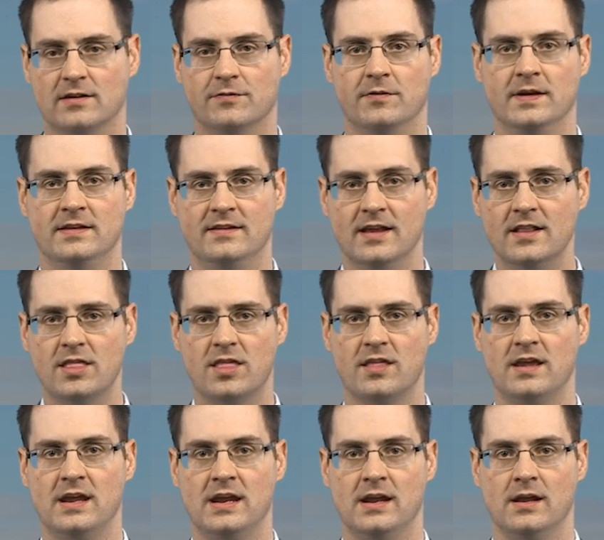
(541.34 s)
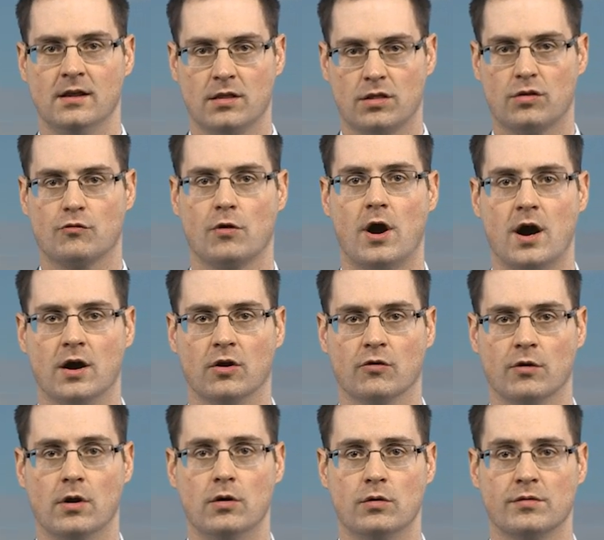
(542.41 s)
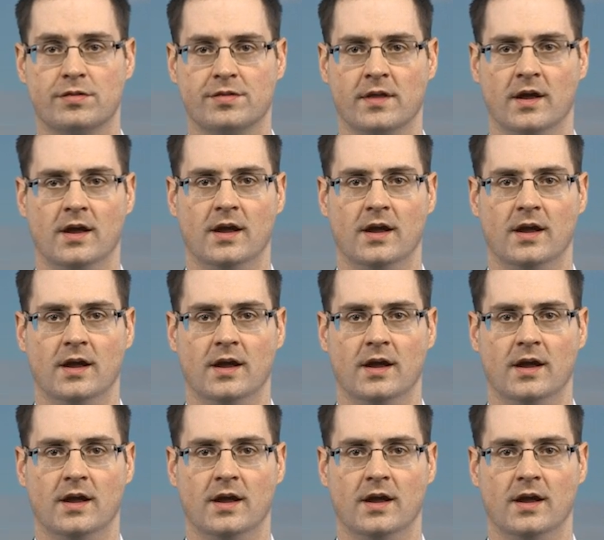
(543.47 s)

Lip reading: if we did see strong growth